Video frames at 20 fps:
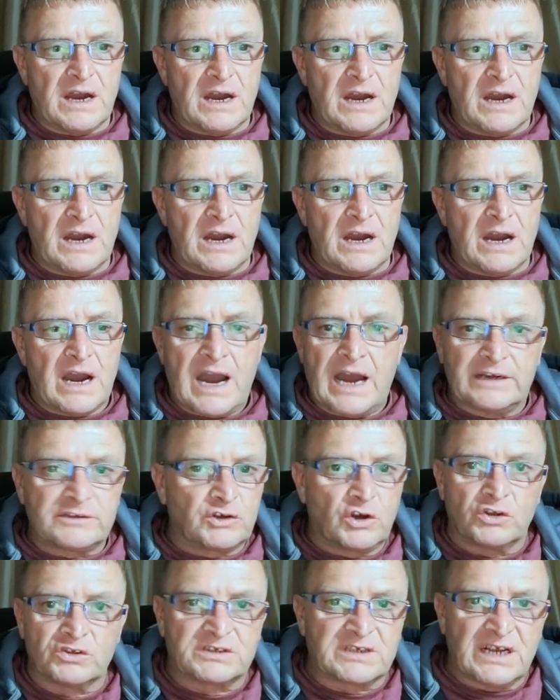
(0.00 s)
I'd
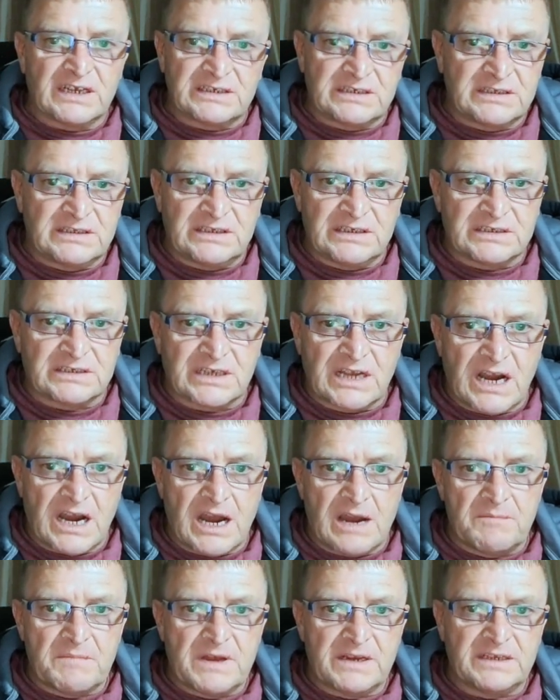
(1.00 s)
contacted this guy
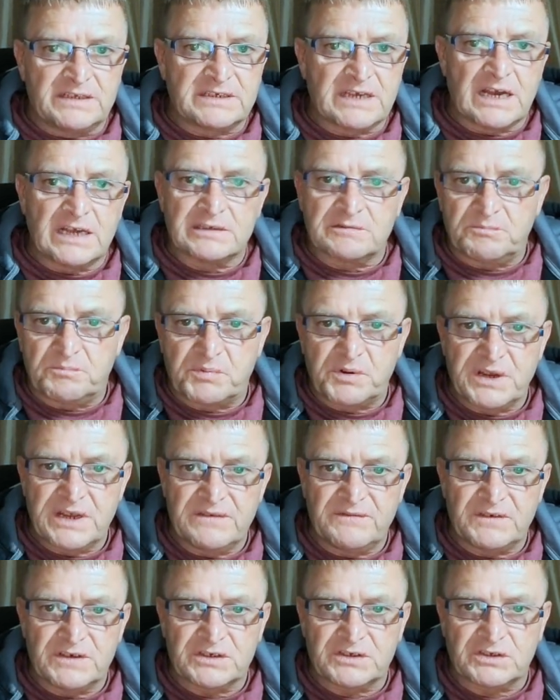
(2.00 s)
many times
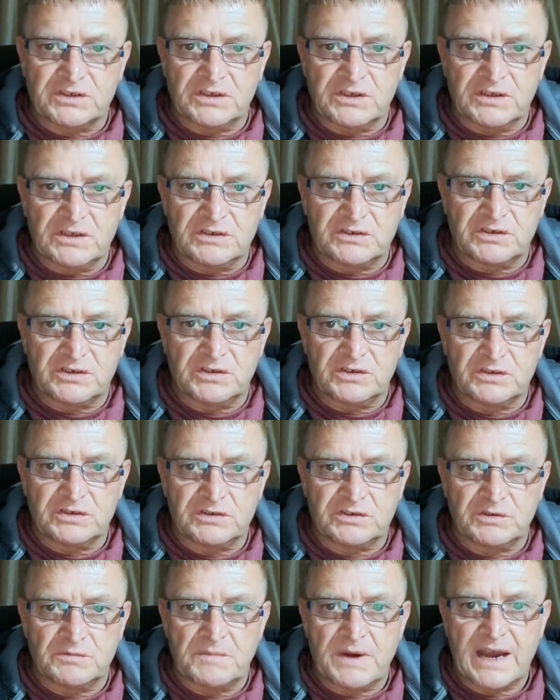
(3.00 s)
previous
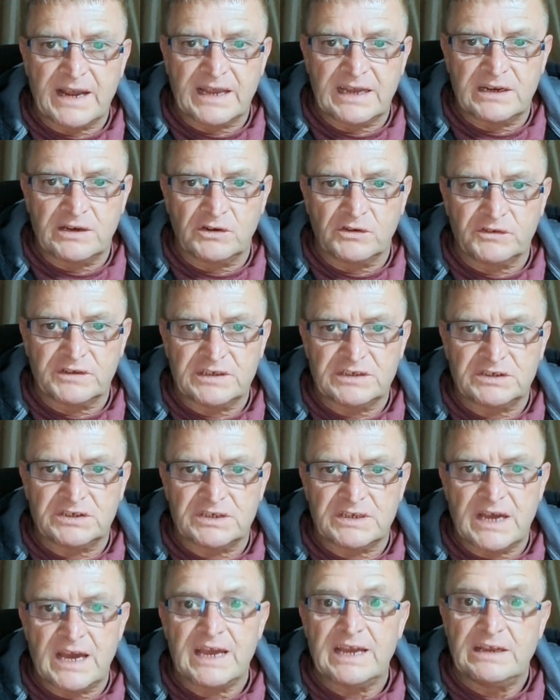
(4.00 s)
to my getting on the
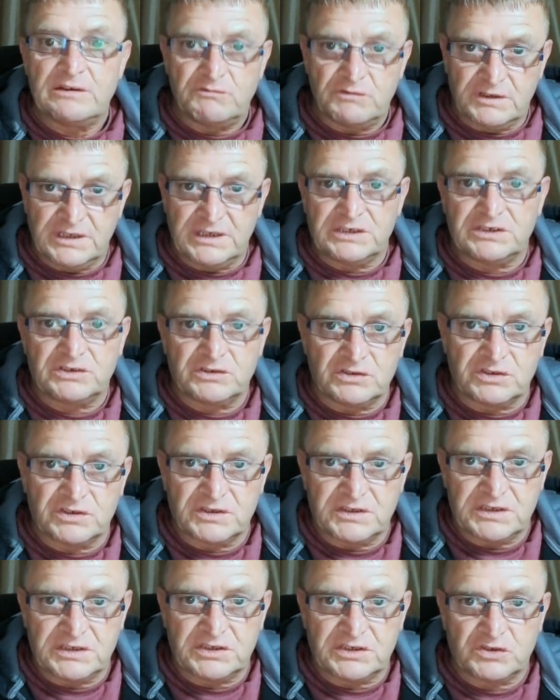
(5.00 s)
internet in relation to
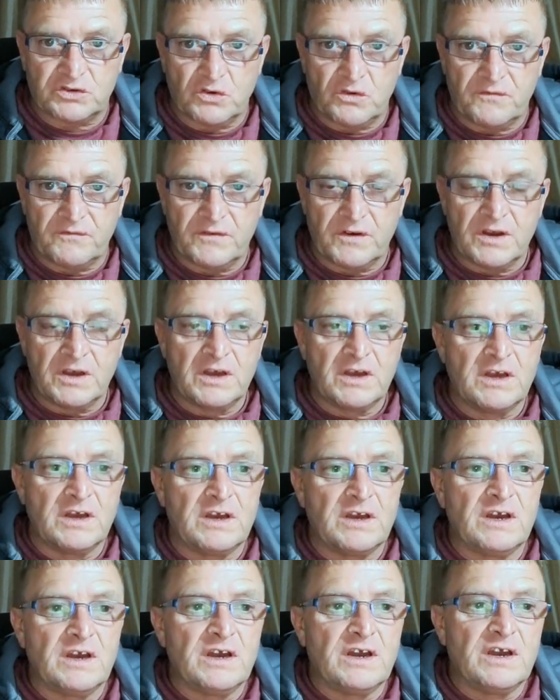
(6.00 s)
this stuff.
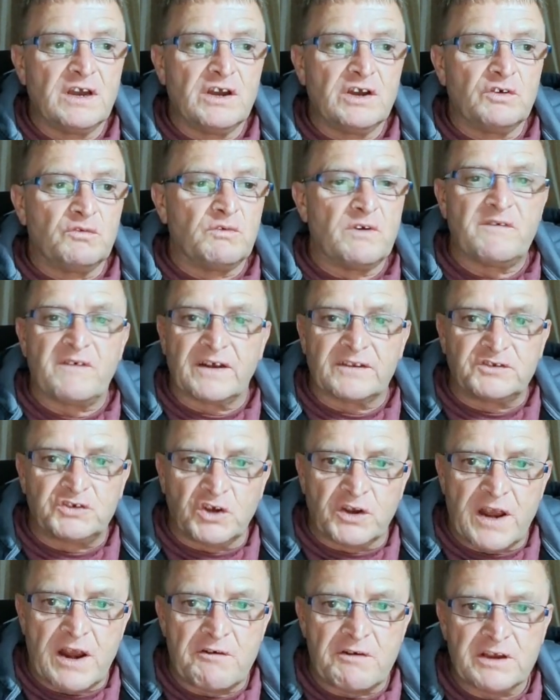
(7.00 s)
We've had
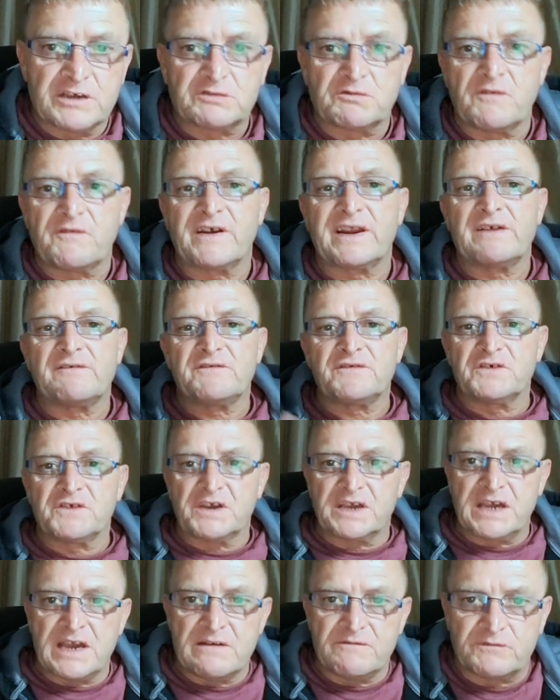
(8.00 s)
John Harris, we've had everything that
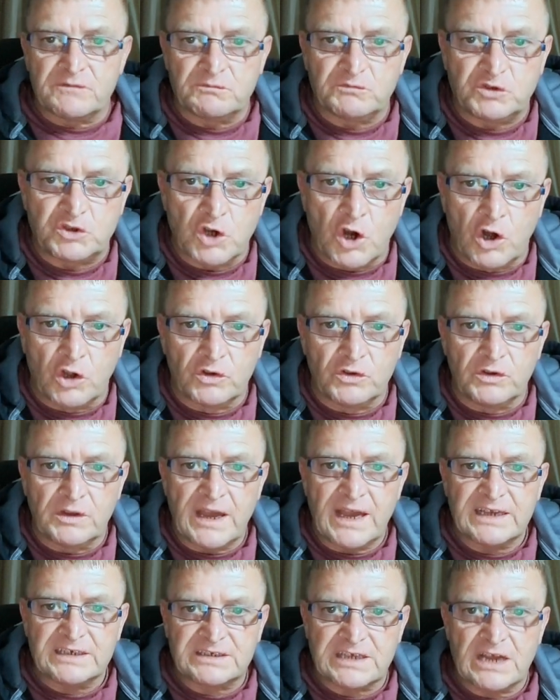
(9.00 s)
came from John,
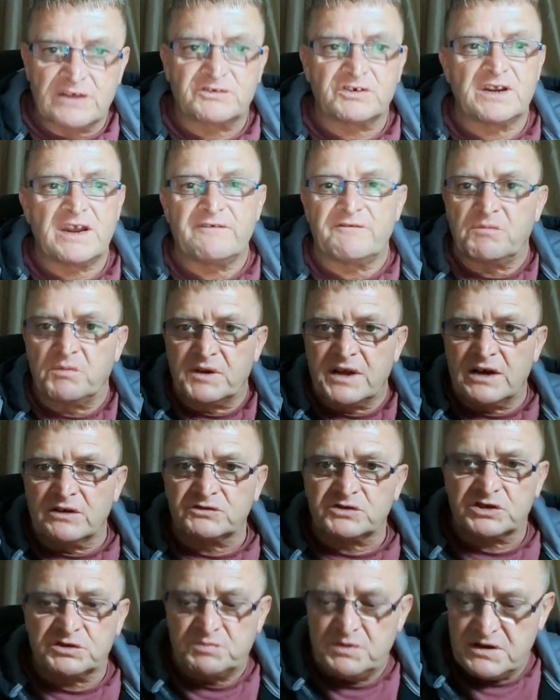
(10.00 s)
etc. and everybody else
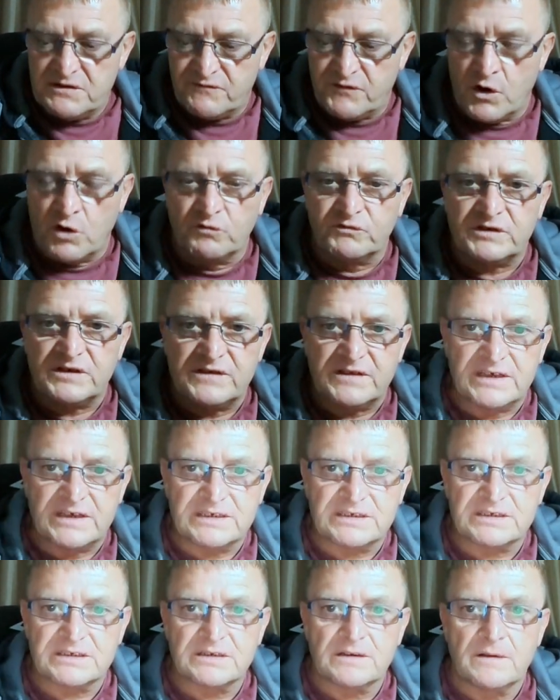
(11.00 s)
that's been involved in
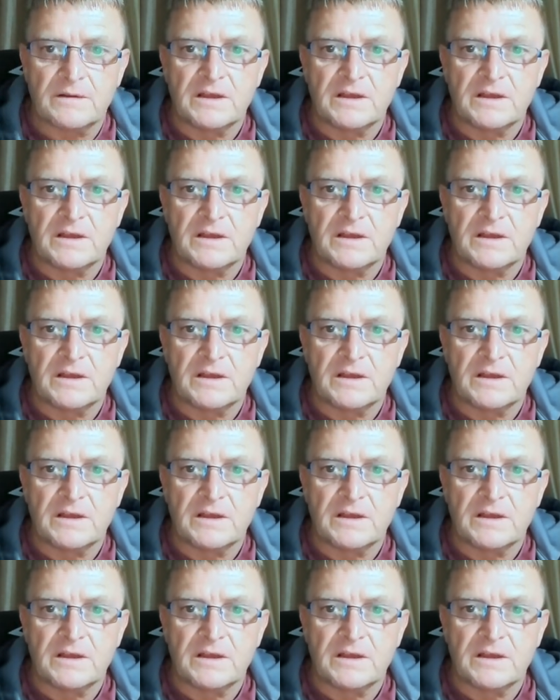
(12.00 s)
this.